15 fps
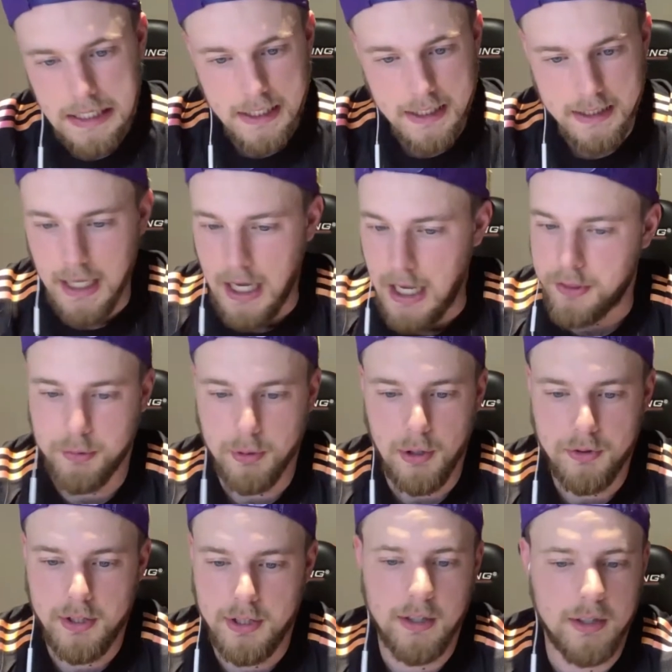Yeah, throughout
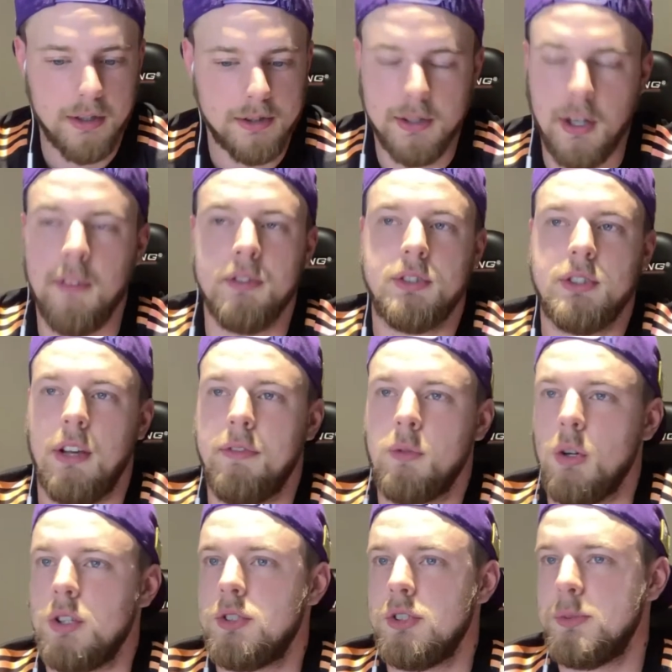the years, obviously, of
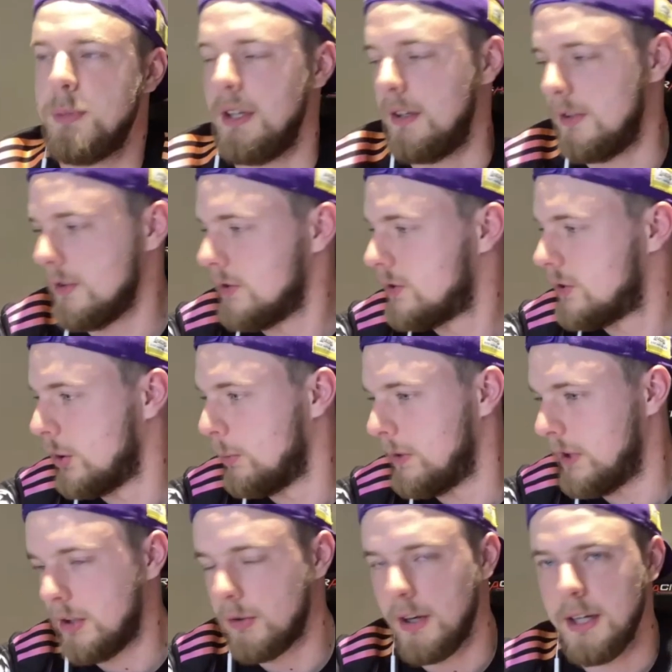course, there's been so many
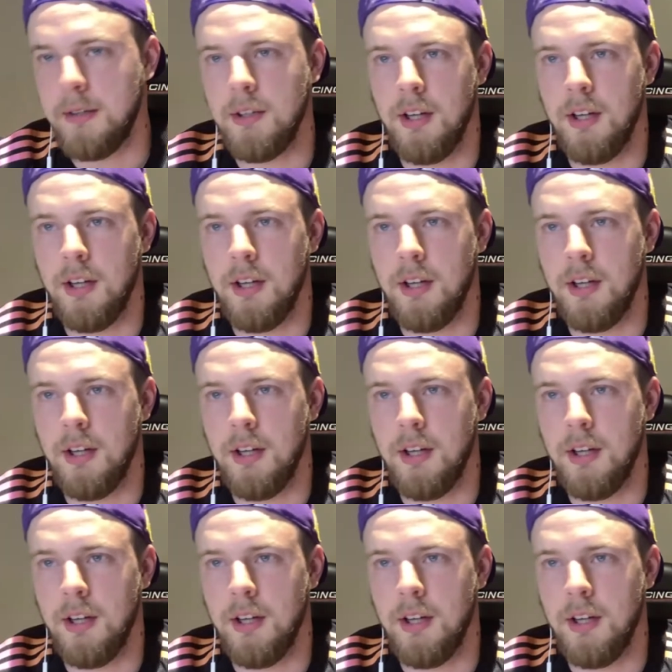great